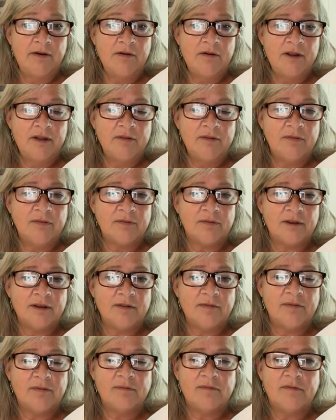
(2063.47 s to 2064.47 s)

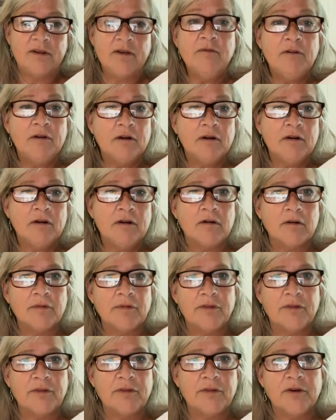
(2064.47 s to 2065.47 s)
it's
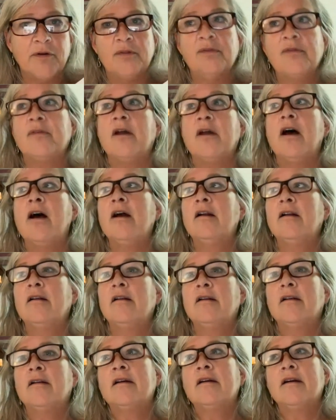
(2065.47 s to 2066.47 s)
difficult, though. It's
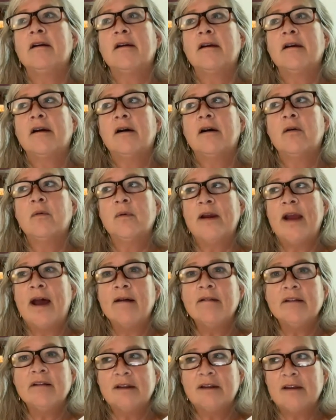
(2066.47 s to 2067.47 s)
not a
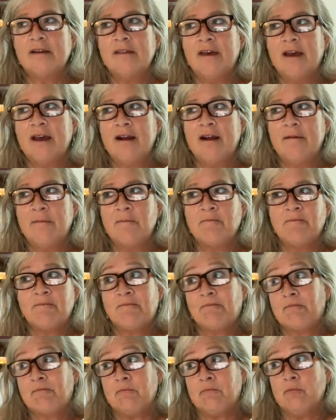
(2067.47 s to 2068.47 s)
reality that
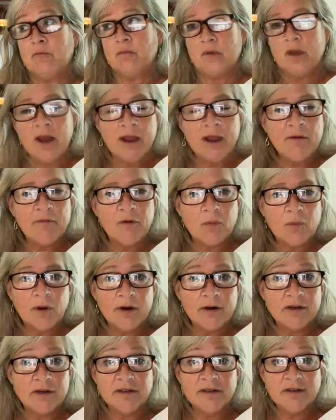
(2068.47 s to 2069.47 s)
I ever
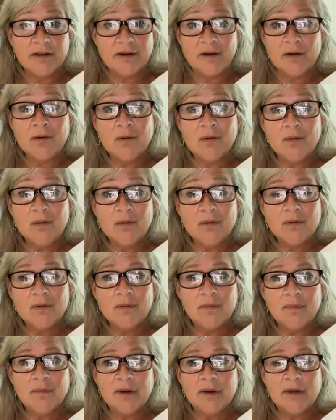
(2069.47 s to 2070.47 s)
wanted to know,
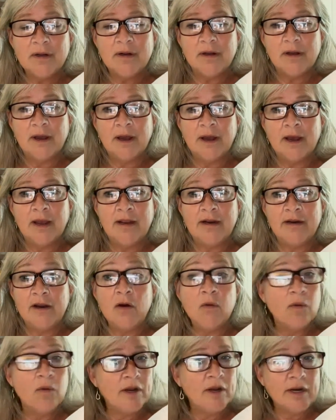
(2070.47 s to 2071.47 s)
but I
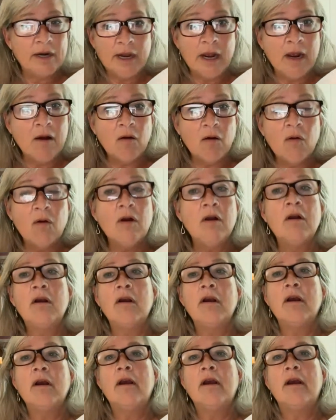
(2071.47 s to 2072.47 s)
know it now.
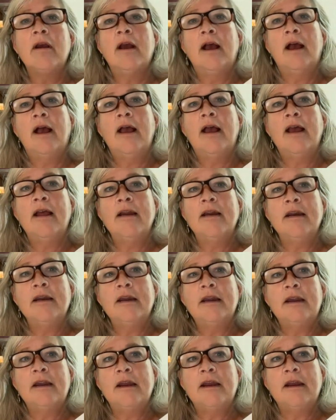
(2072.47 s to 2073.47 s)

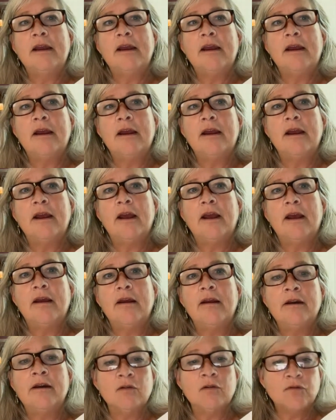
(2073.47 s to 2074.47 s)
And,
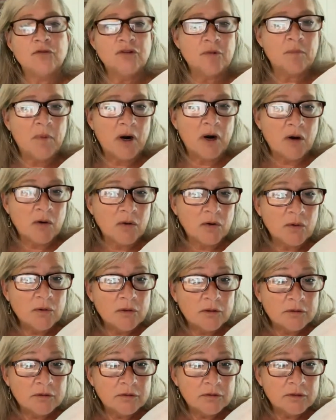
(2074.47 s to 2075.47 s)

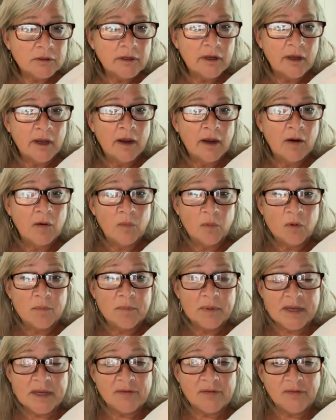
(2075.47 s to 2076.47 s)
tomorrow
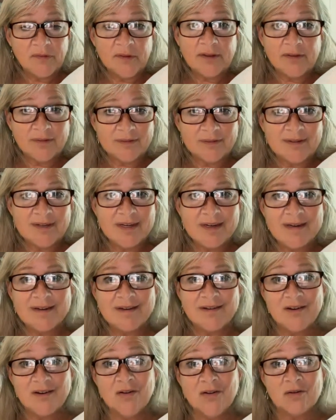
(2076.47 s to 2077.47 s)
will be
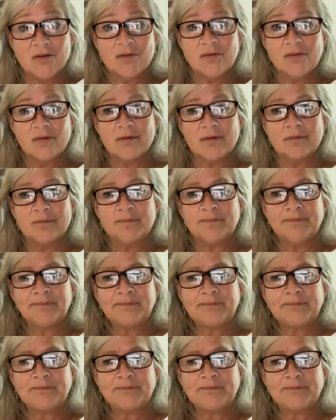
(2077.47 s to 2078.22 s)
16 years